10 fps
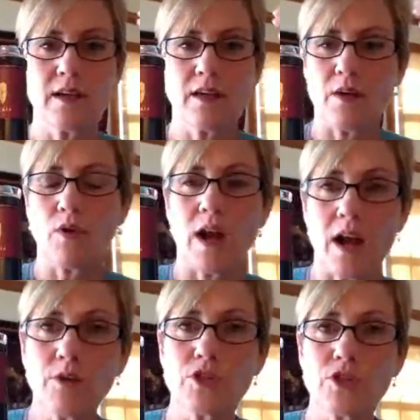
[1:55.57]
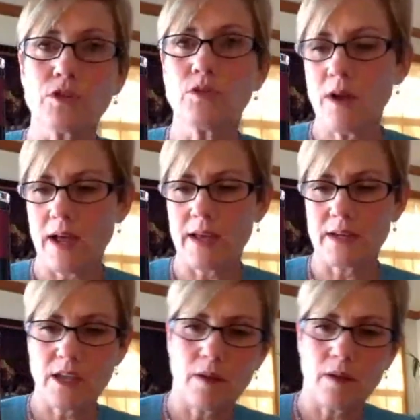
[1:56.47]
that what I would do at a
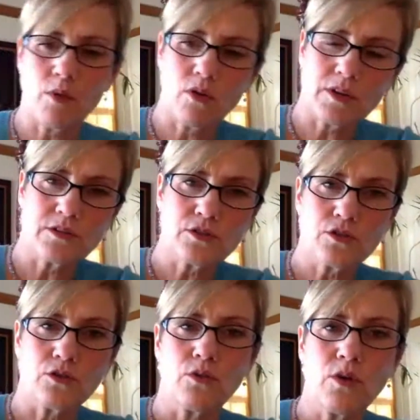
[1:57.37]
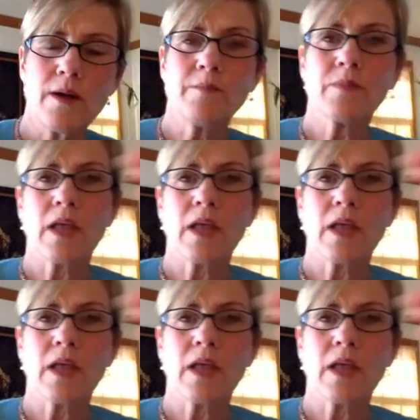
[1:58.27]
table is to, I